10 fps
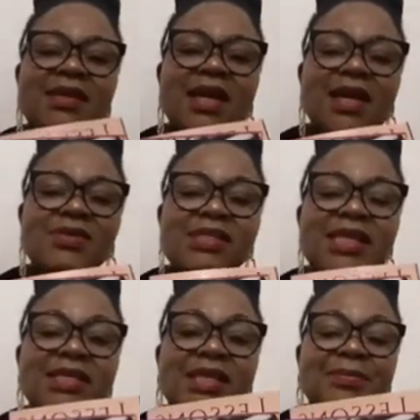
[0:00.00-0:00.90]
and I'll
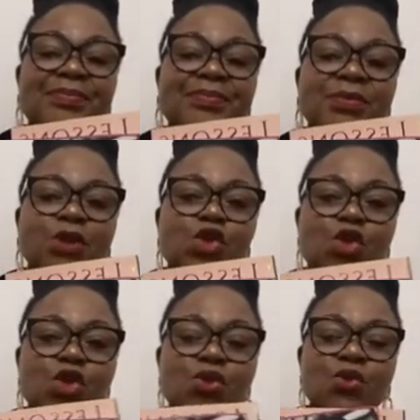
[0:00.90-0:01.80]
send them to
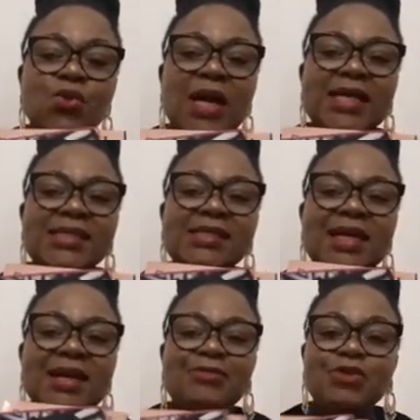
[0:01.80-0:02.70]
you at
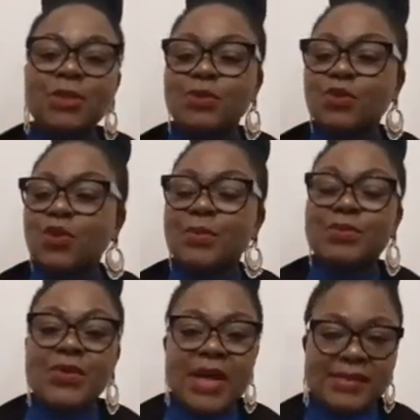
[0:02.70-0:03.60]
an affordable
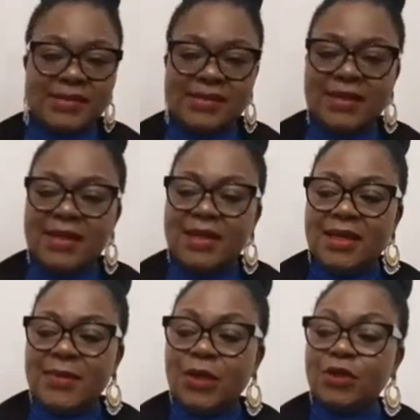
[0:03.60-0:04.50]
price.
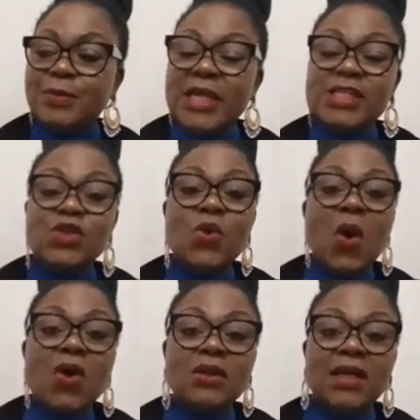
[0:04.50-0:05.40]
May God bless you
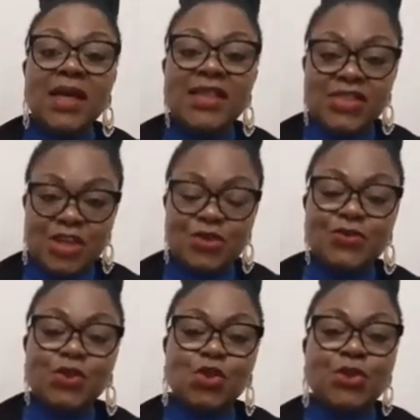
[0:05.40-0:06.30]
all, and thank you
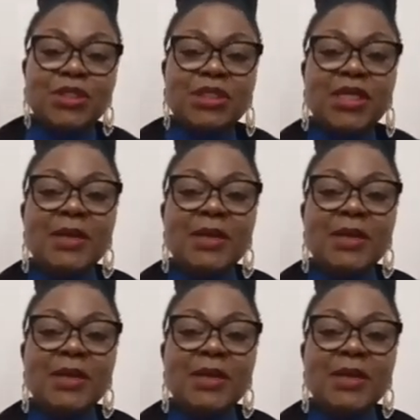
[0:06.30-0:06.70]
for joining.